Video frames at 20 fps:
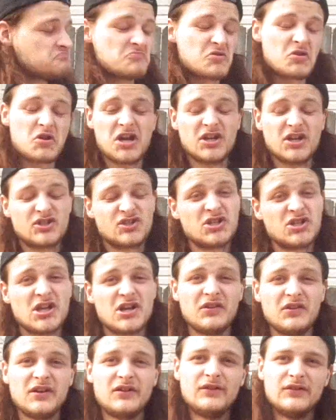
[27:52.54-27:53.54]
Greatest
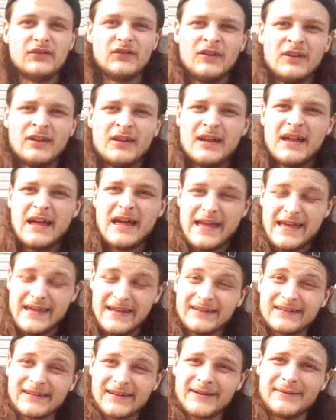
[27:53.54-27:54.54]
channel there is.
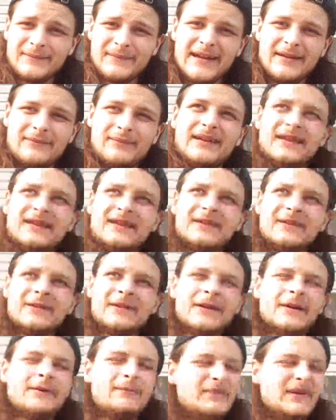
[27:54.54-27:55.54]
It's gonna make me
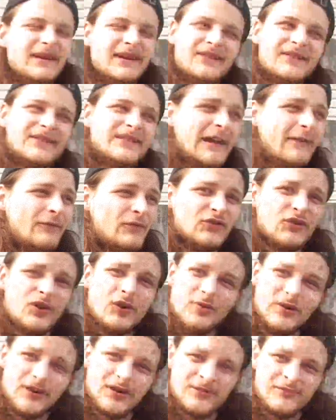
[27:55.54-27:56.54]
bigger than David
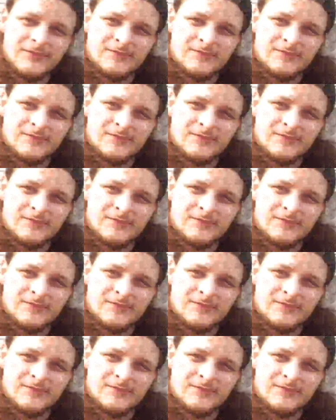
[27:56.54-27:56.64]
Dobrik.